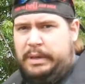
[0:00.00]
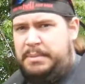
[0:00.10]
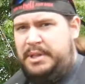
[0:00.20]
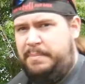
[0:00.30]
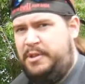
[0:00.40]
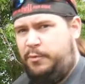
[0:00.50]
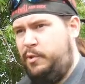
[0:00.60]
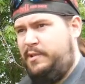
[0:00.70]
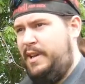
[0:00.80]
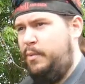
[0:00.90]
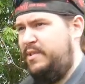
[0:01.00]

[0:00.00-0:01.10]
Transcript: I mean, a pitchfork kind of